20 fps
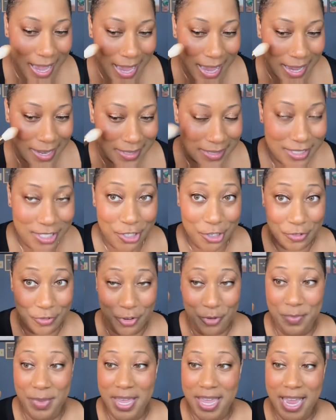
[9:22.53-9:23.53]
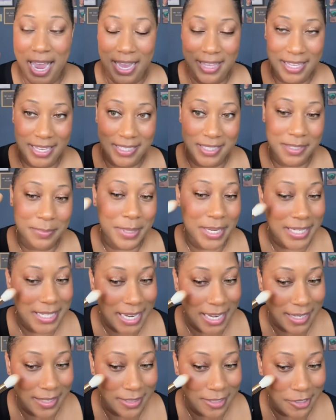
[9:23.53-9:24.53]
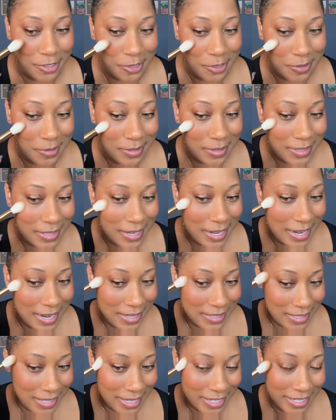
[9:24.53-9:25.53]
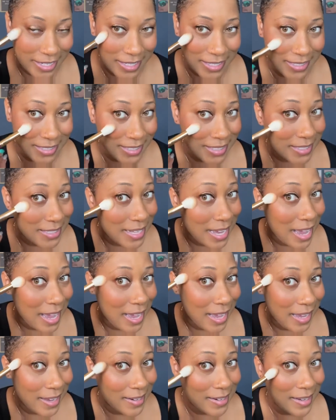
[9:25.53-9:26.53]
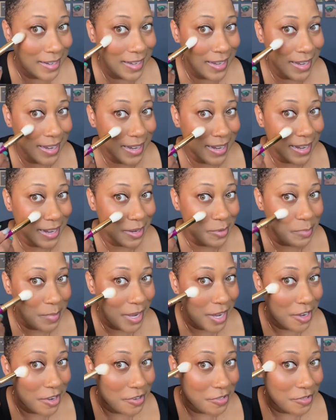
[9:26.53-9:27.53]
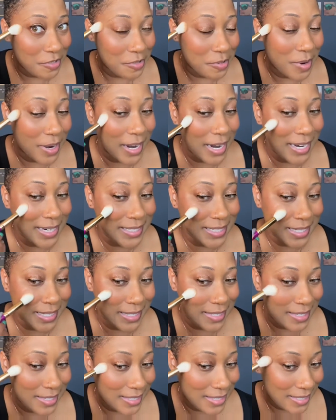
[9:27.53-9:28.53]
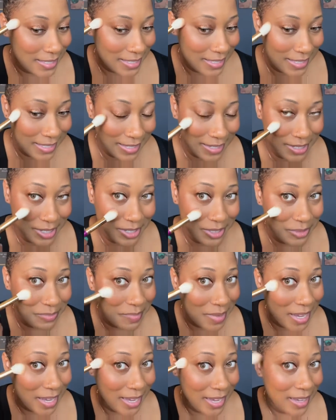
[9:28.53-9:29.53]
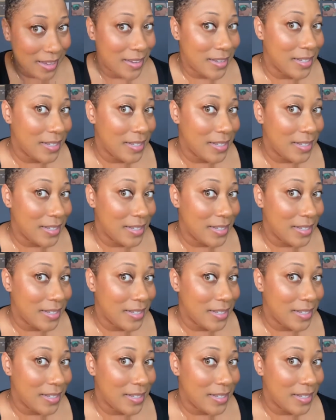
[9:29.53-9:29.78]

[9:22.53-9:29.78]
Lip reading: And so for me, I like to take a little highlighter and just add above where I did my